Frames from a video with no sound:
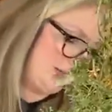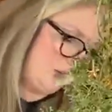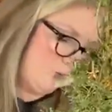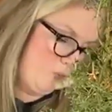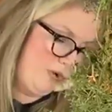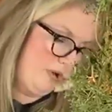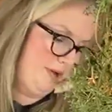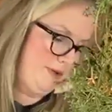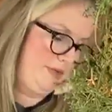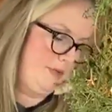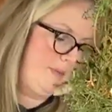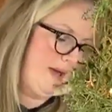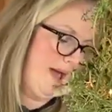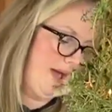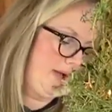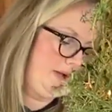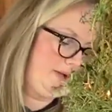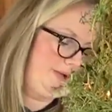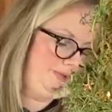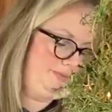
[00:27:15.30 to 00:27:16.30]
somewhere in the
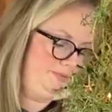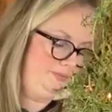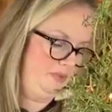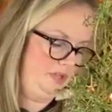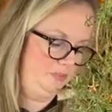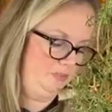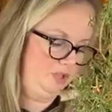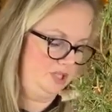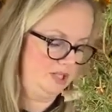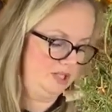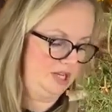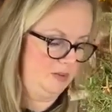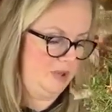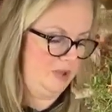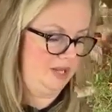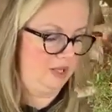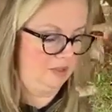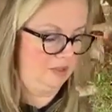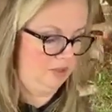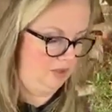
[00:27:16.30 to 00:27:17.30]
back. I'm just going to
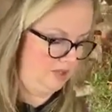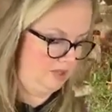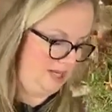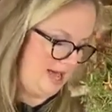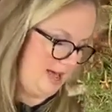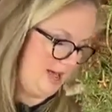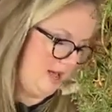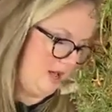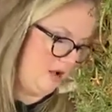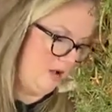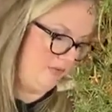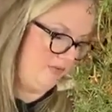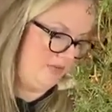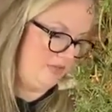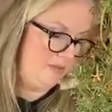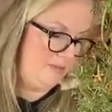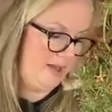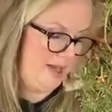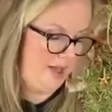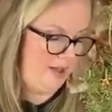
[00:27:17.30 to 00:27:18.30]
make a little tie off
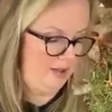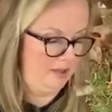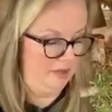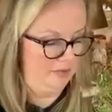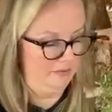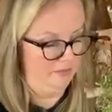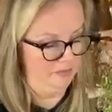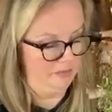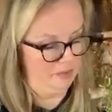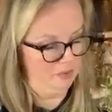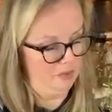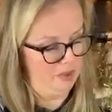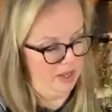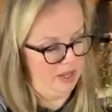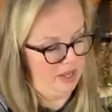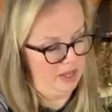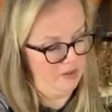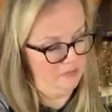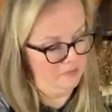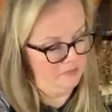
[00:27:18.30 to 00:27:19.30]
in the back,
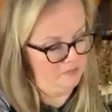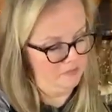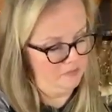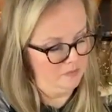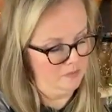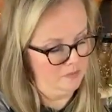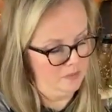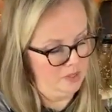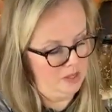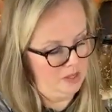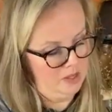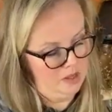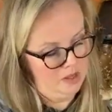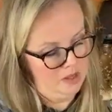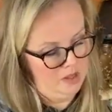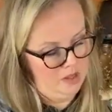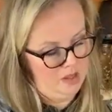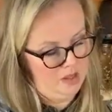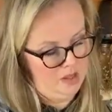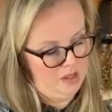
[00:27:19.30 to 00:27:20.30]
okay?
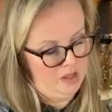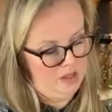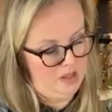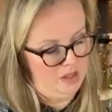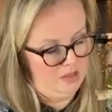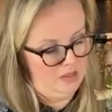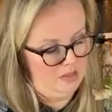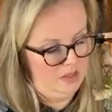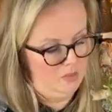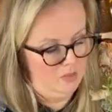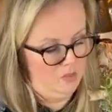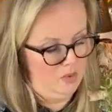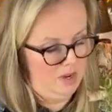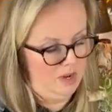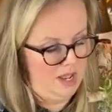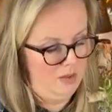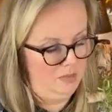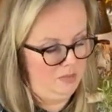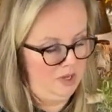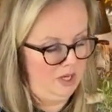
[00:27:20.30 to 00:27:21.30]
And then
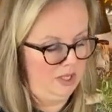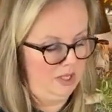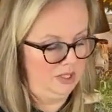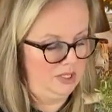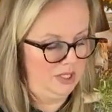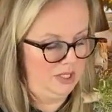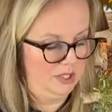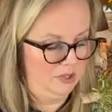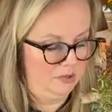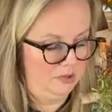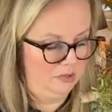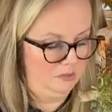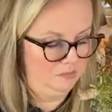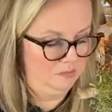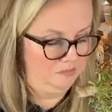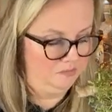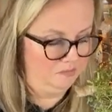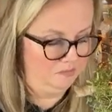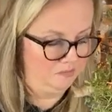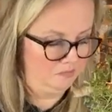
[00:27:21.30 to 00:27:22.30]
what I'm going to
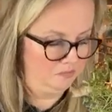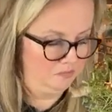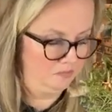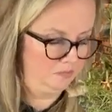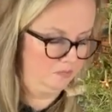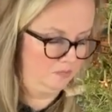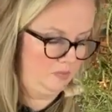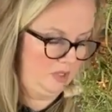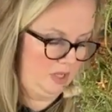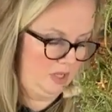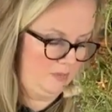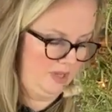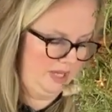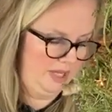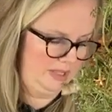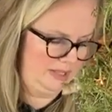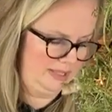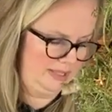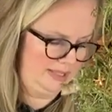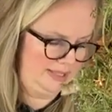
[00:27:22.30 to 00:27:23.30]
do, let me
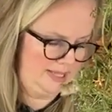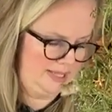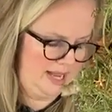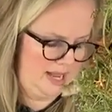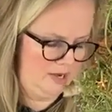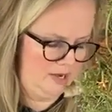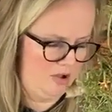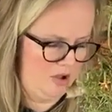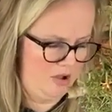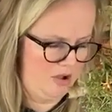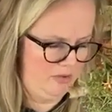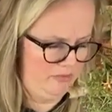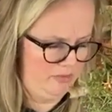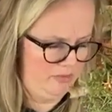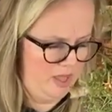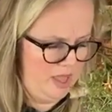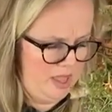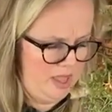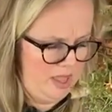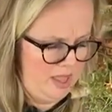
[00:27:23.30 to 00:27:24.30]
get this tied off.
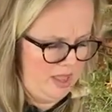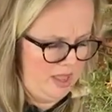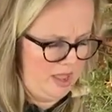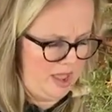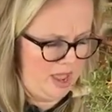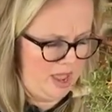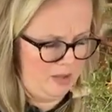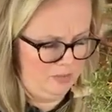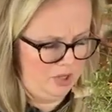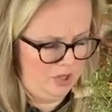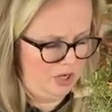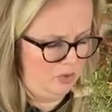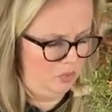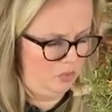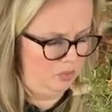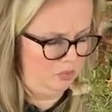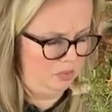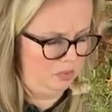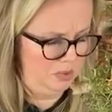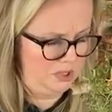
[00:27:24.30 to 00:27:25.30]
I'm going
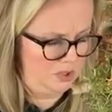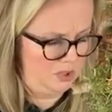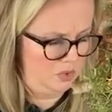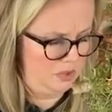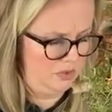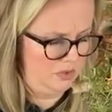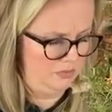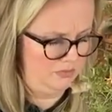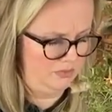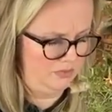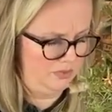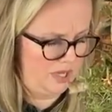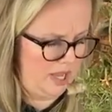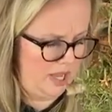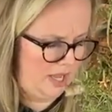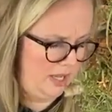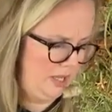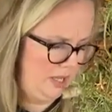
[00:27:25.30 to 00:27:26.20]
to sort of